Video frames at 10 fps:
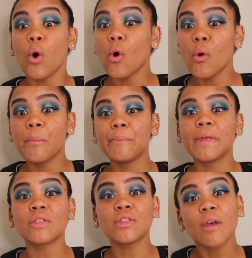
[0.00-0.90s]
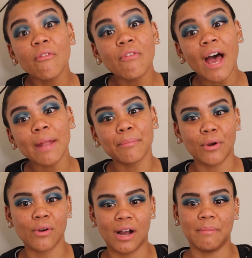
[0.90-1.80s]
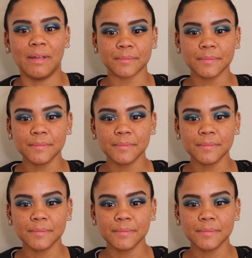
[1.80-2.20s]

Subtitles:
Oh, get the fan. Pearl got me.